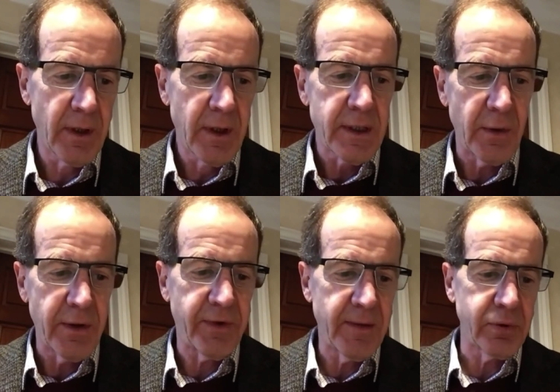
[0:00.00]
so
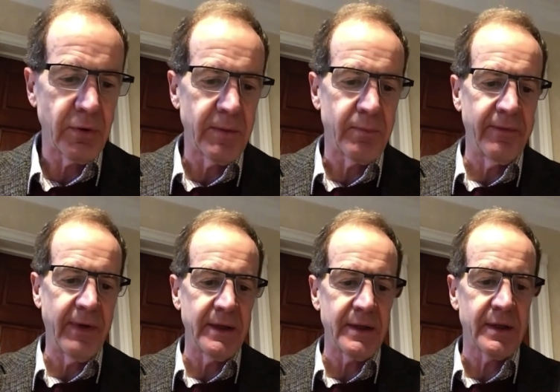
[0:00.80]
if the employer
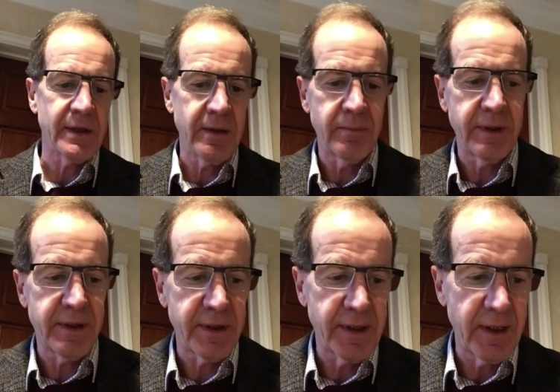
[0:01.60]
prevents the
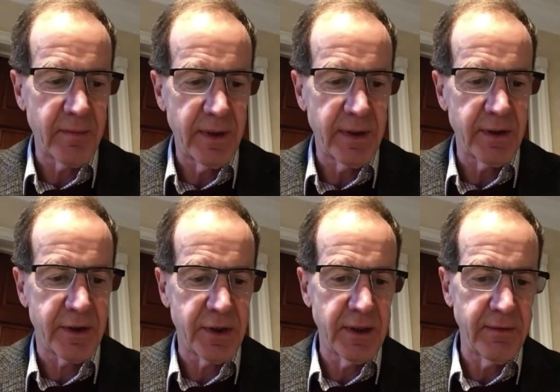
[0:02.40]
completion date being
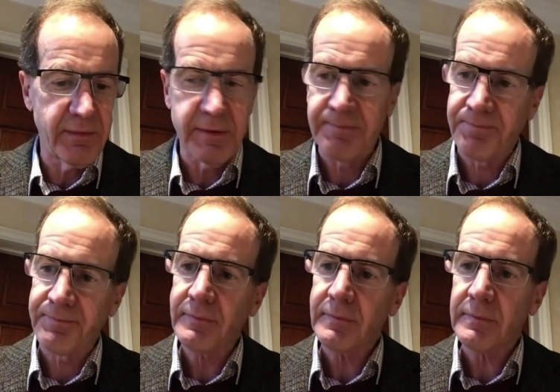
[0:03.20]
achieved,
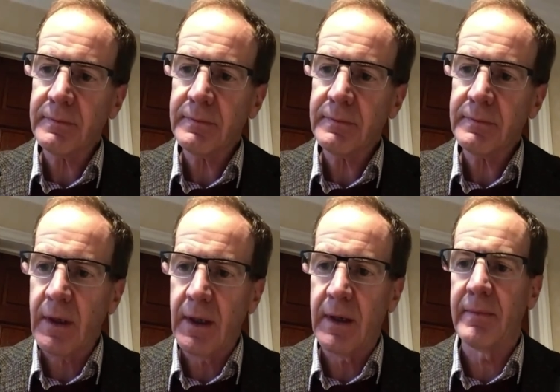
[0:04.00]

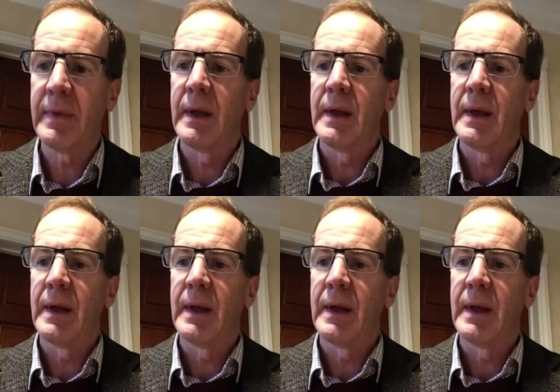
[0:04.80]
um,